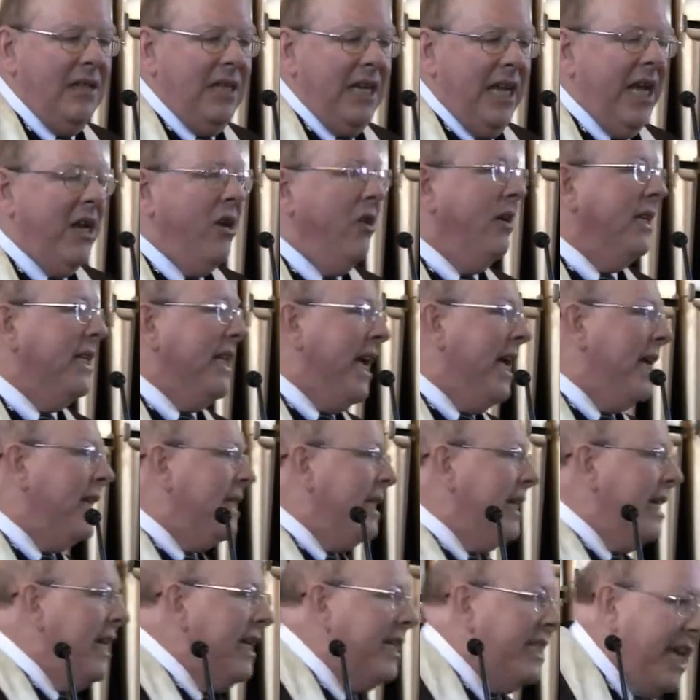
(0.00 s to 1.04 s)
And her
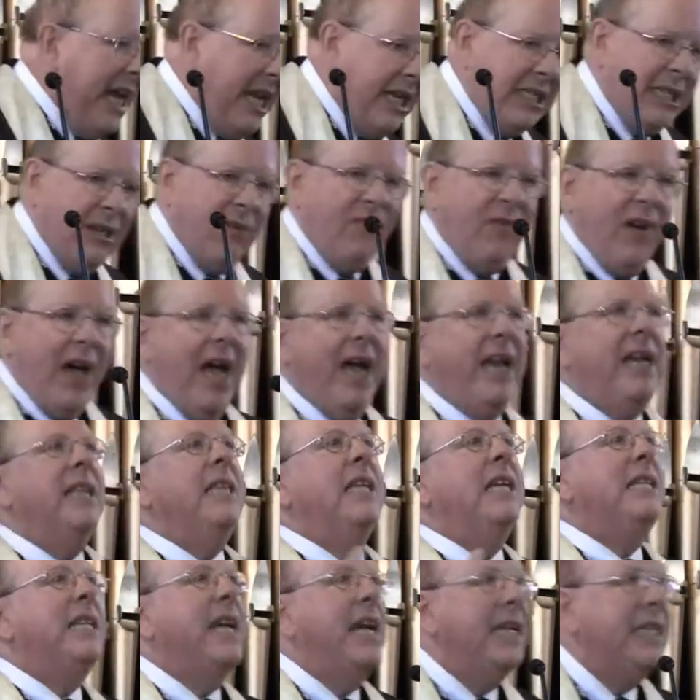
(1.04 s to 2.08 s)
dancing intensified, and
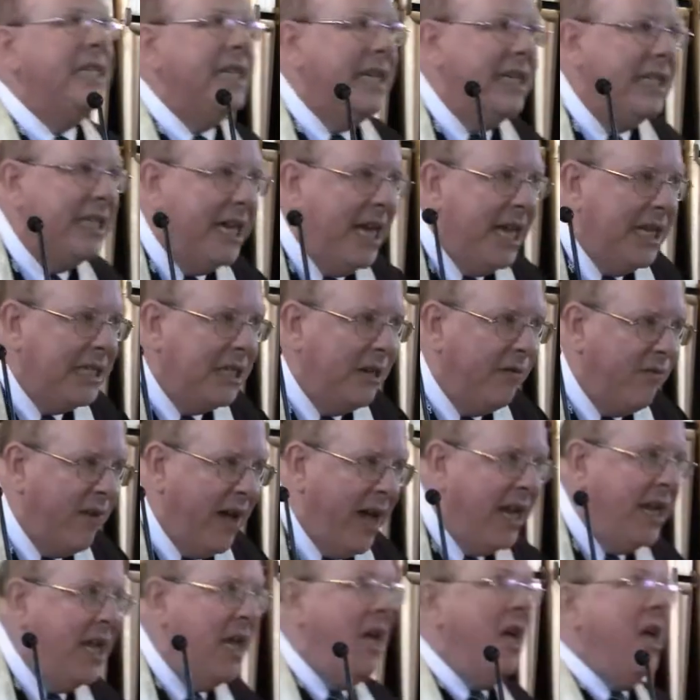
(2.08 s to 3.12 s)
the dancing
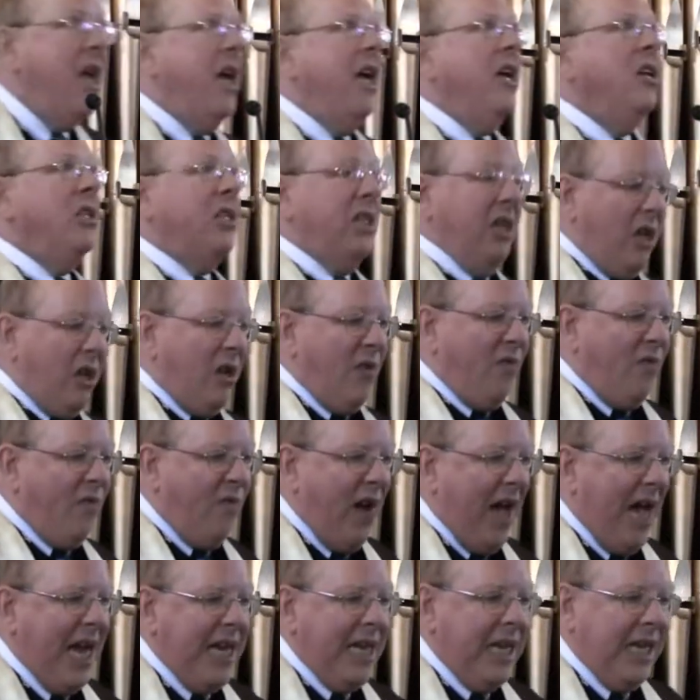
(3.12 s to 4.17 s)
intensified until
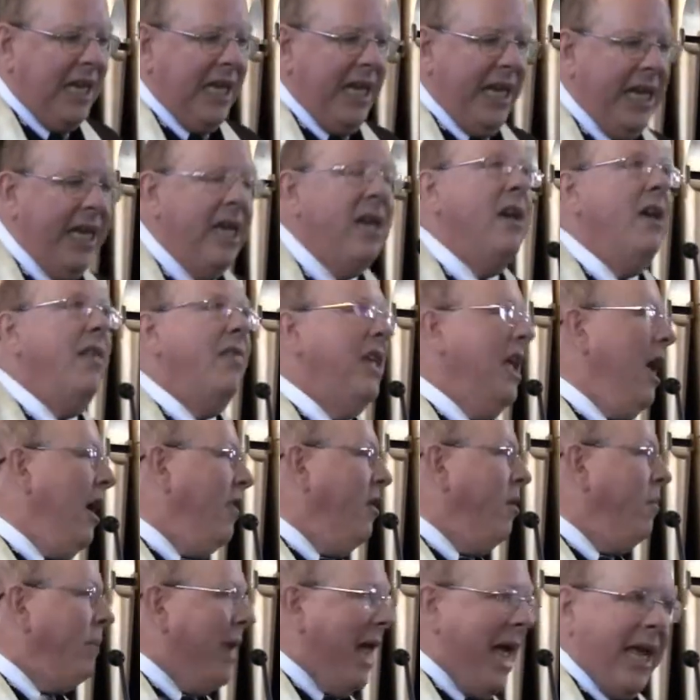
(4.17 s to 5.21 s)
finally the
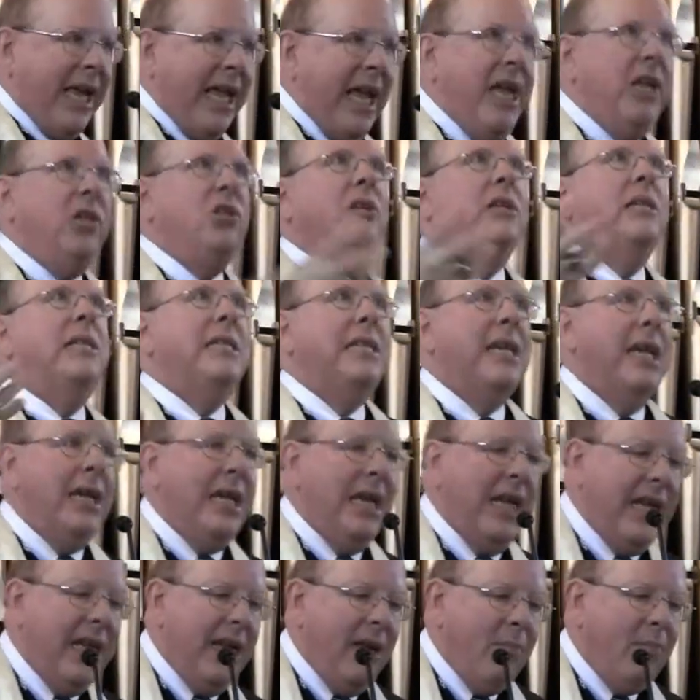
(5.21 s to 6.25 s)
other black angels
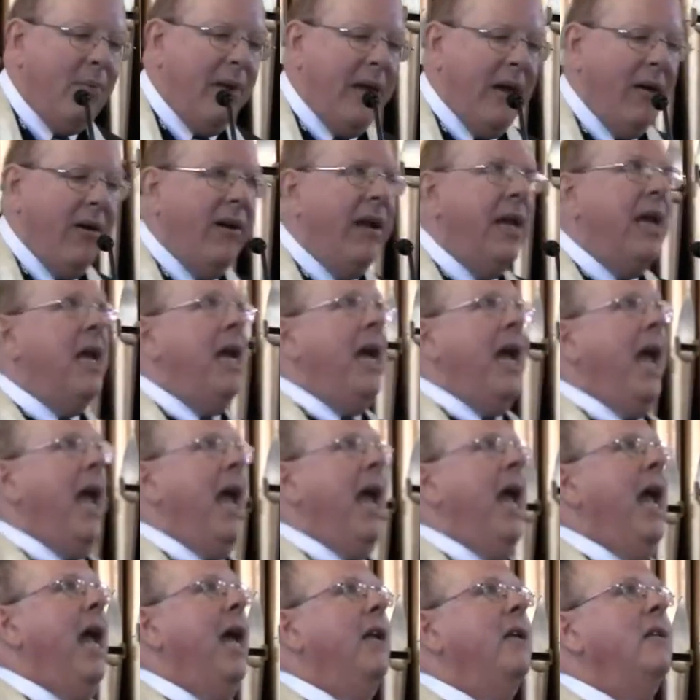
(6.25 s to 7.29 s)
suddenly appeared
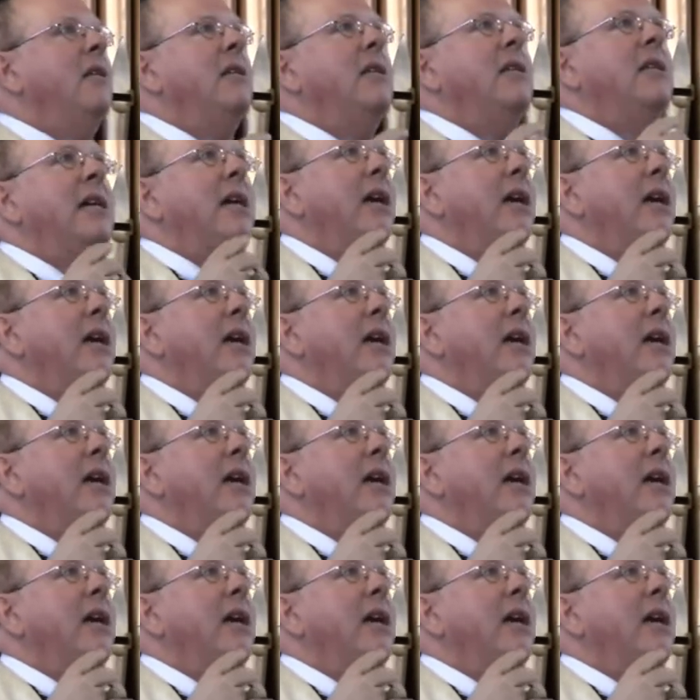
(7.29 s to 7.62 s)
and